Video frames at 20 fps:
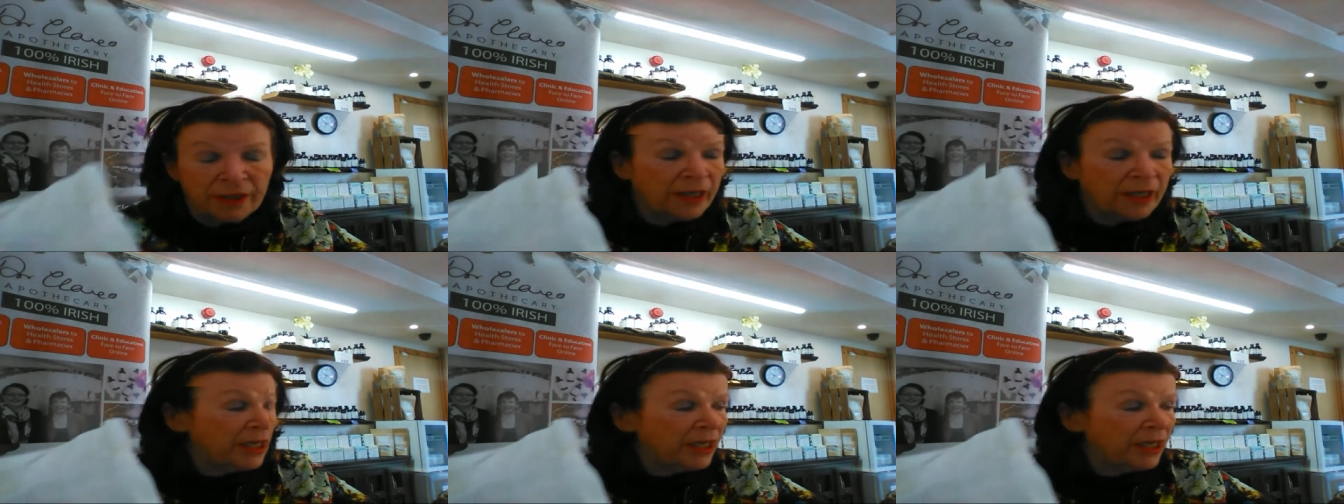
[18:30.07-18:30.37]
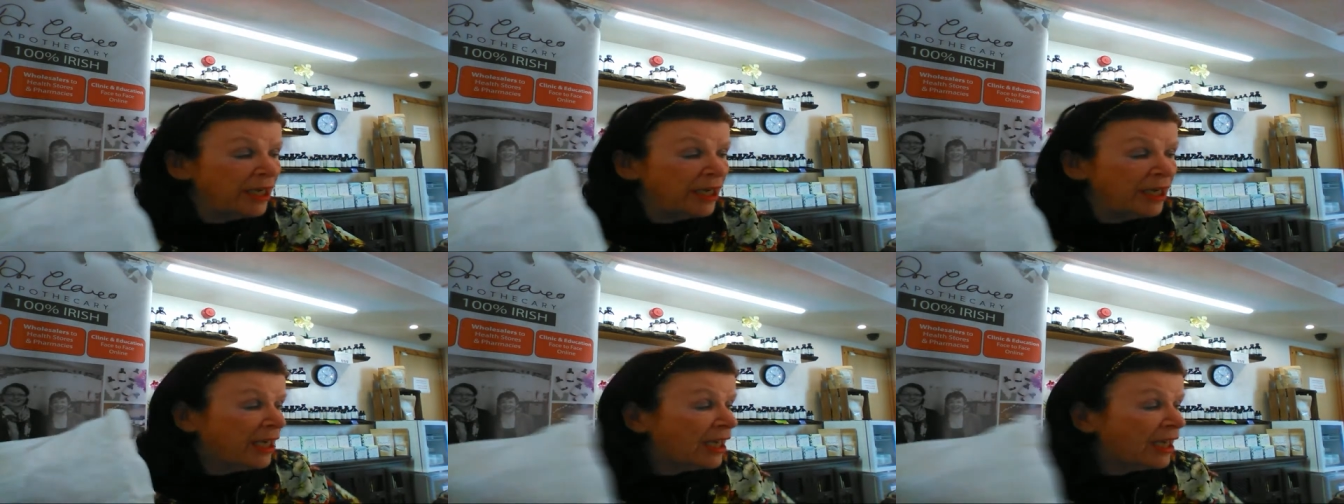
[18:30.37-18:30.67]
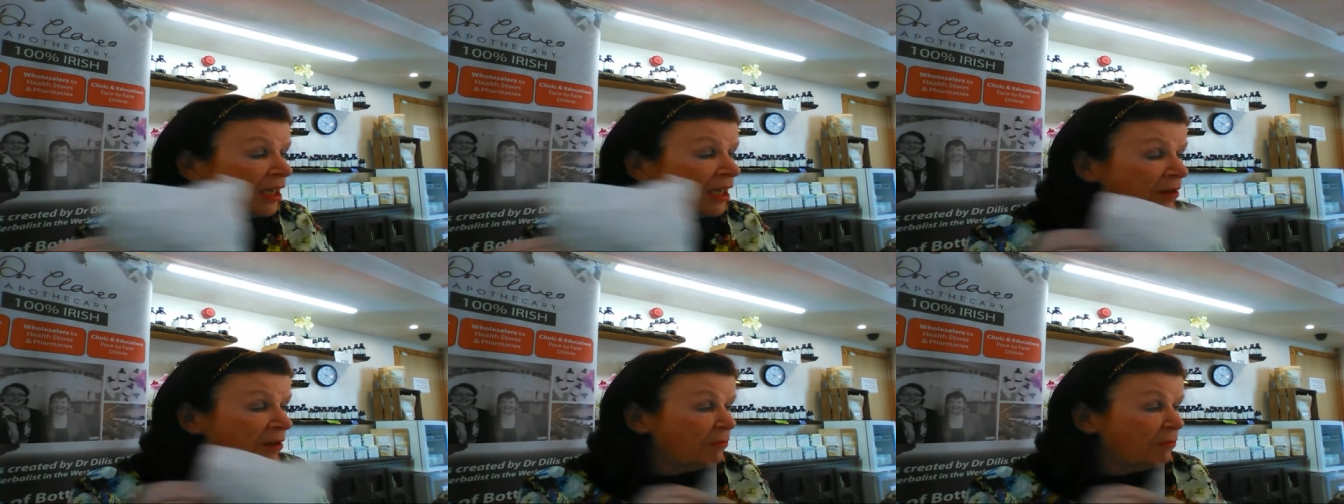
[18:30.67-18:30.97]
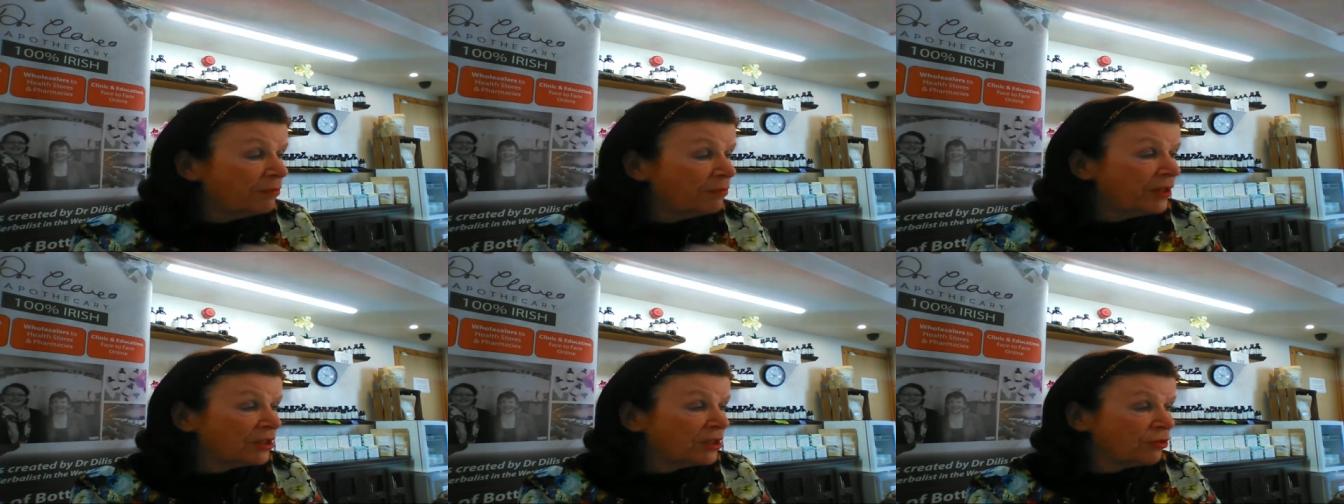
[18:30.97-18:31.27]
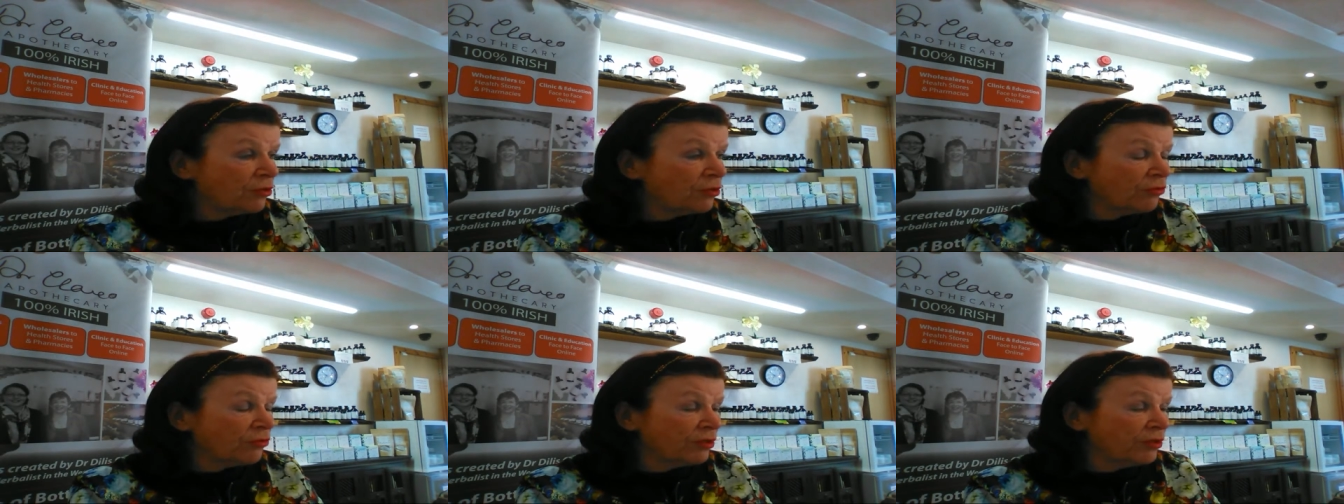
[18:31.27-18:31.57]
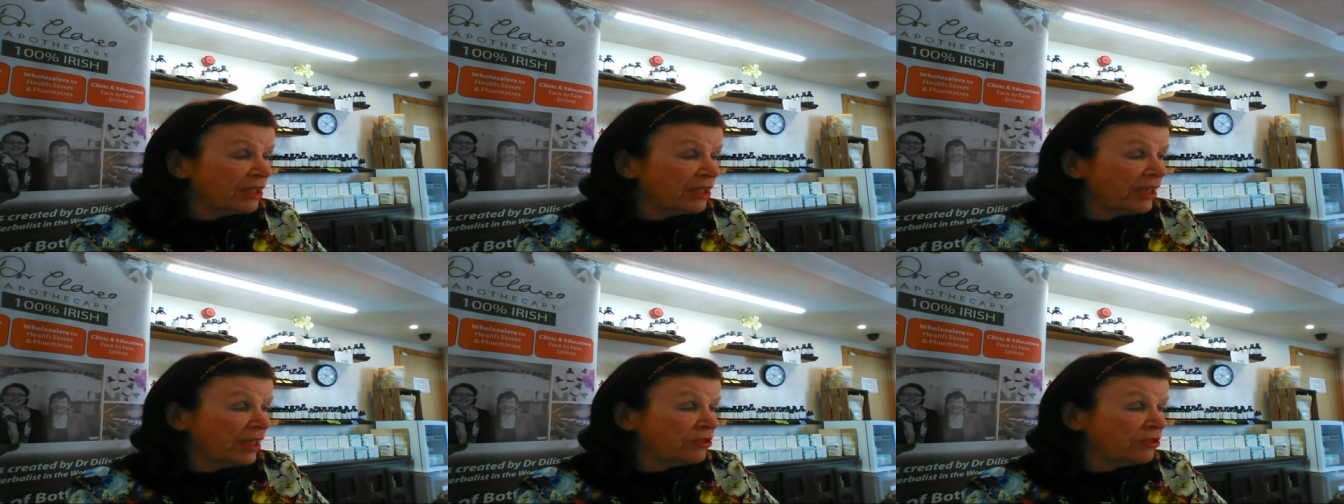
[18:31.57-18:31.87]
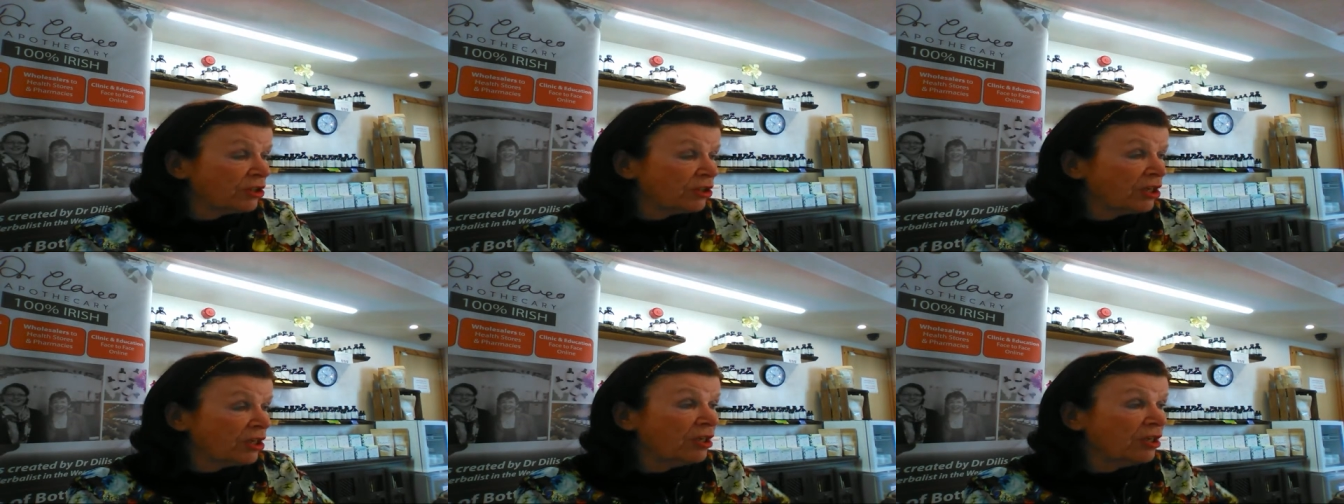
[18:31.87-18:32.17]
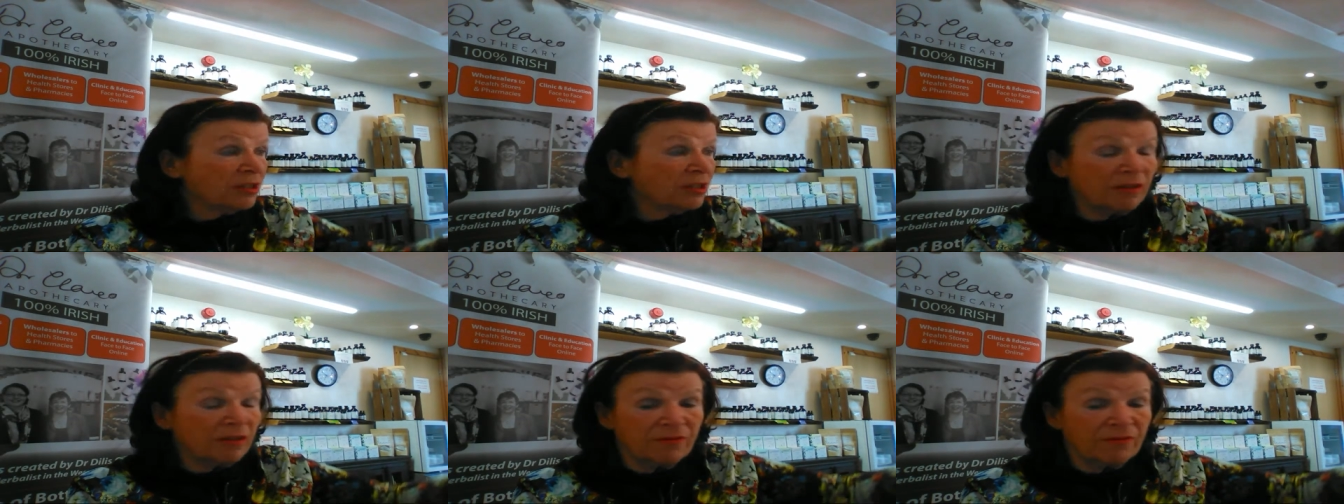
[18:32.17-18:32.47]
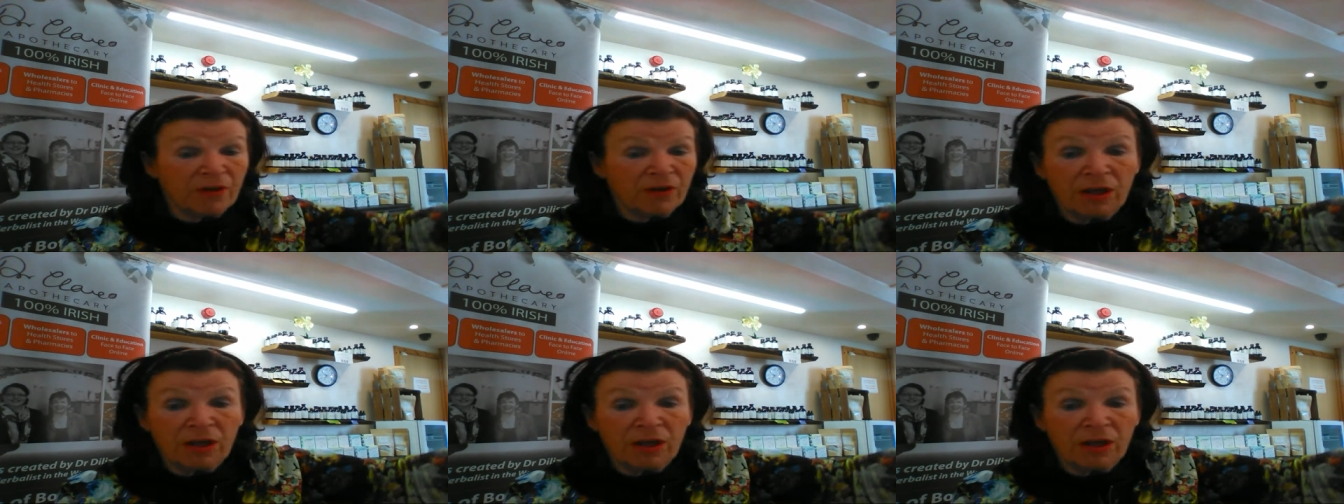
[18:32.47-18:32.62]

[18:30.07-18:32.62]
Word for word: Um, so there is an extra cost involved